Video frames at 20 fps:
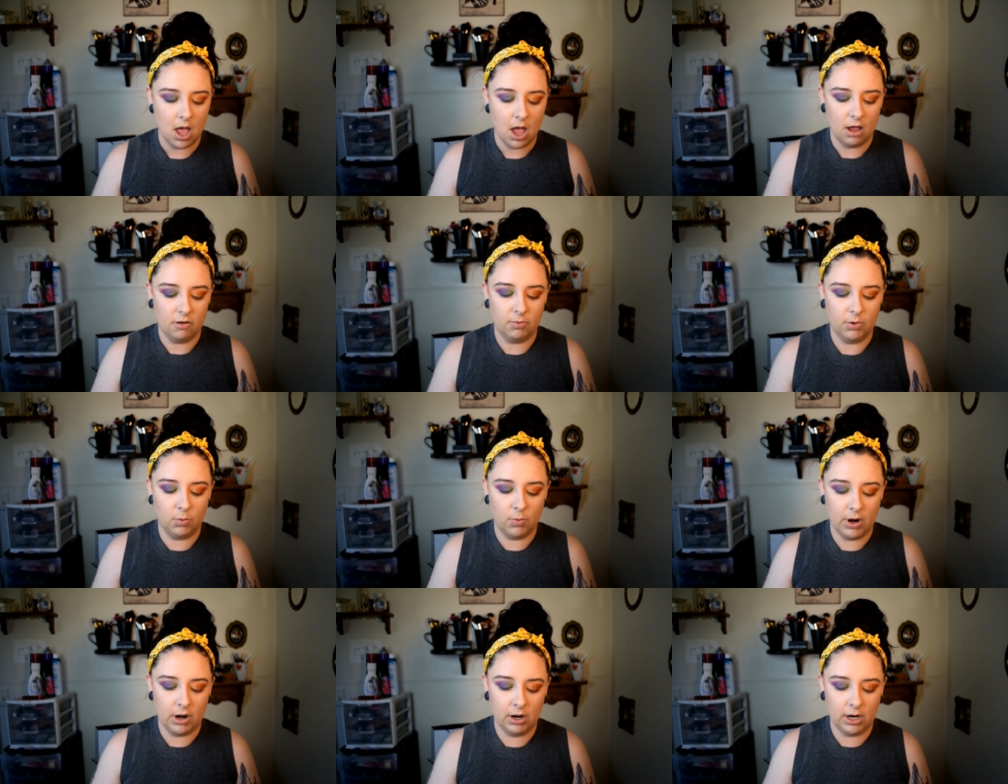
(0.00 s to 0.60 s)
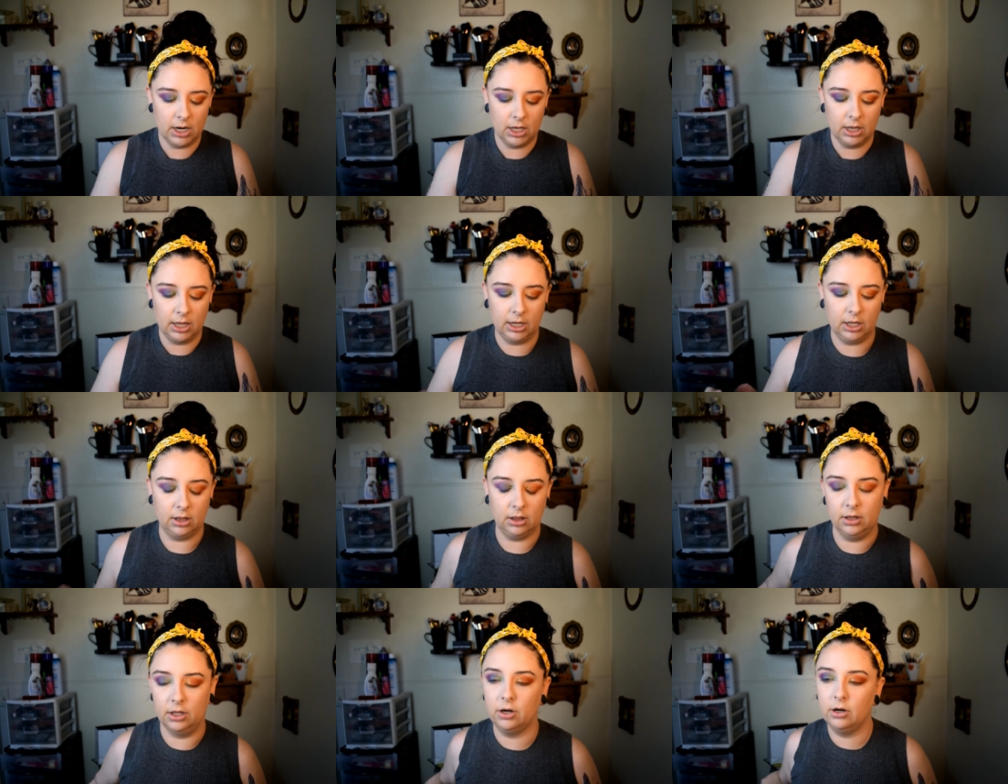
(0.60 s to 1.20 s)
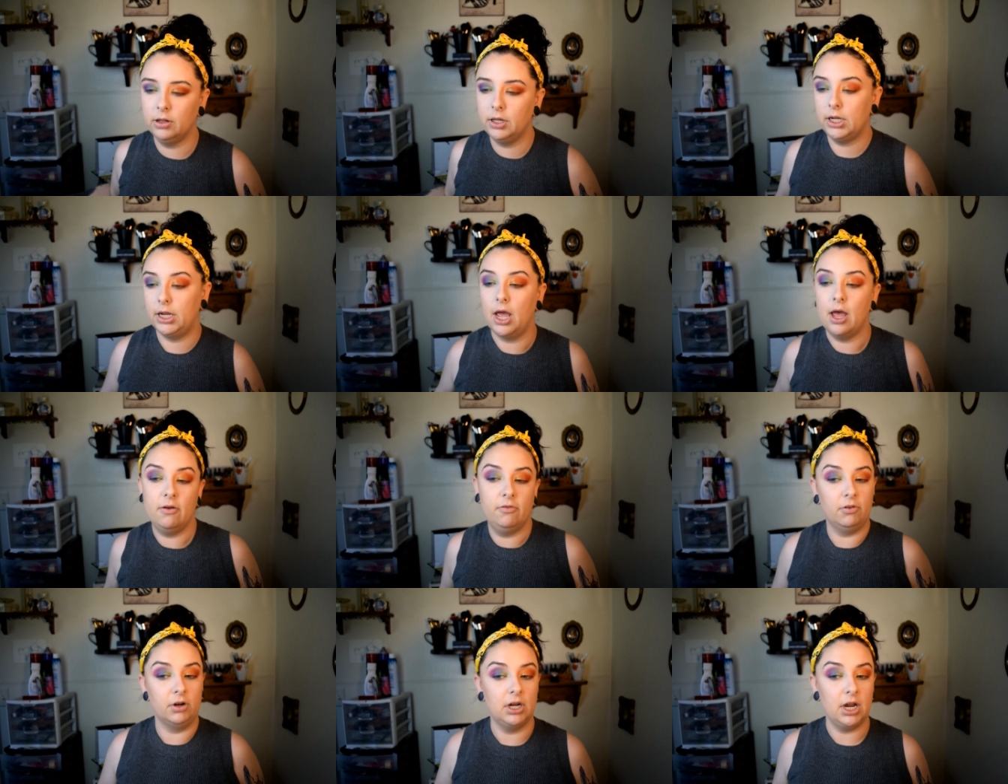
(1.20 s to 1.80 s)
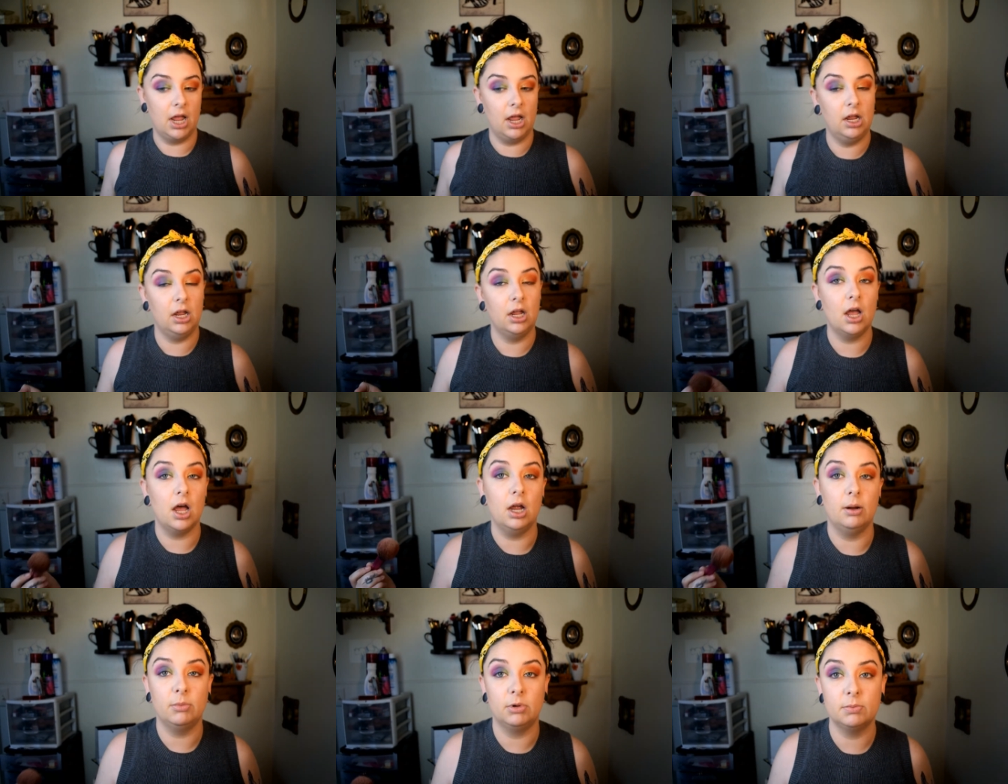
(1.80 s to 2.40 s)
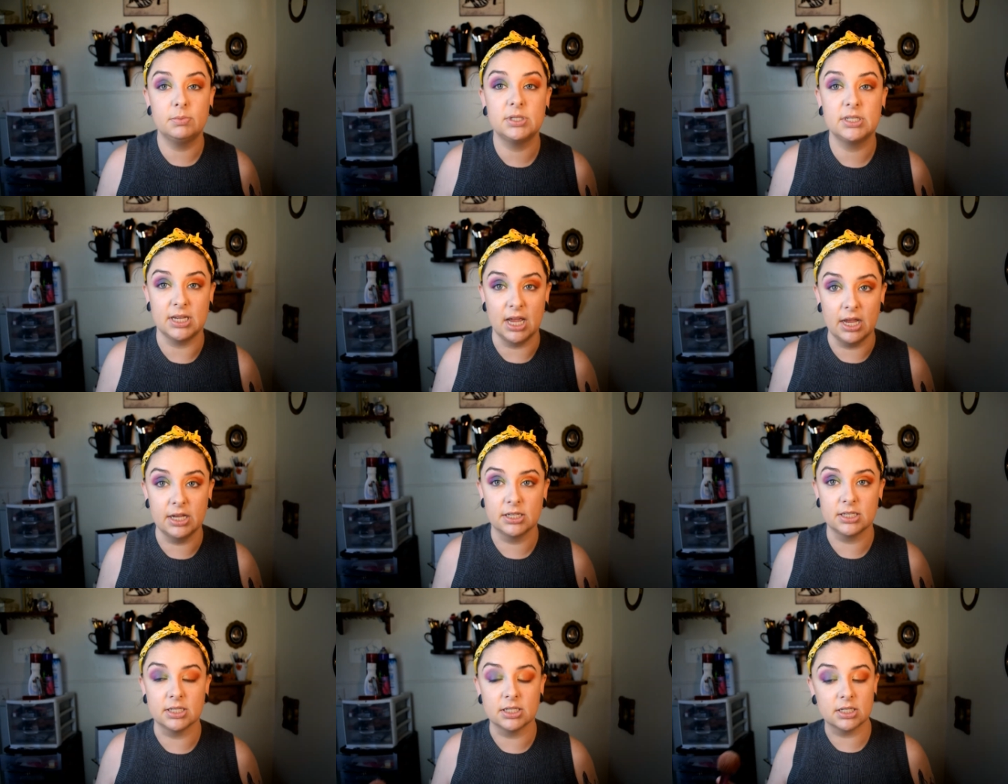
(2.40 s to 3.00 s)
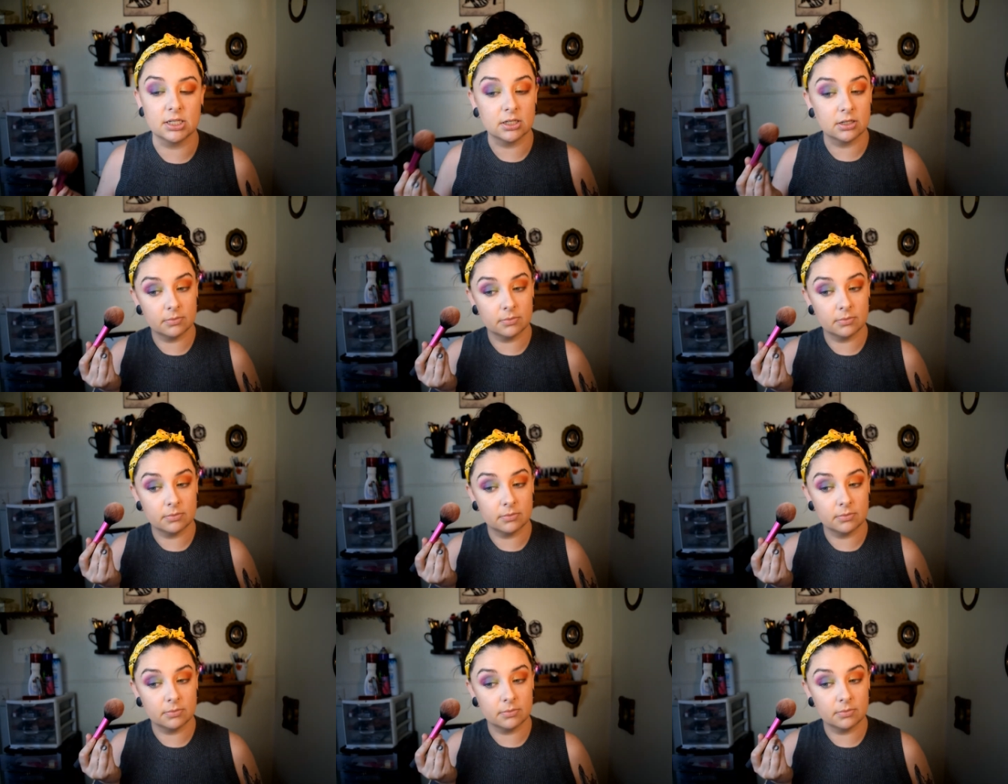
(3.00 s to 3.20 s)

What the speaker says: I've been wearing it like literally every day. I'm obsessed.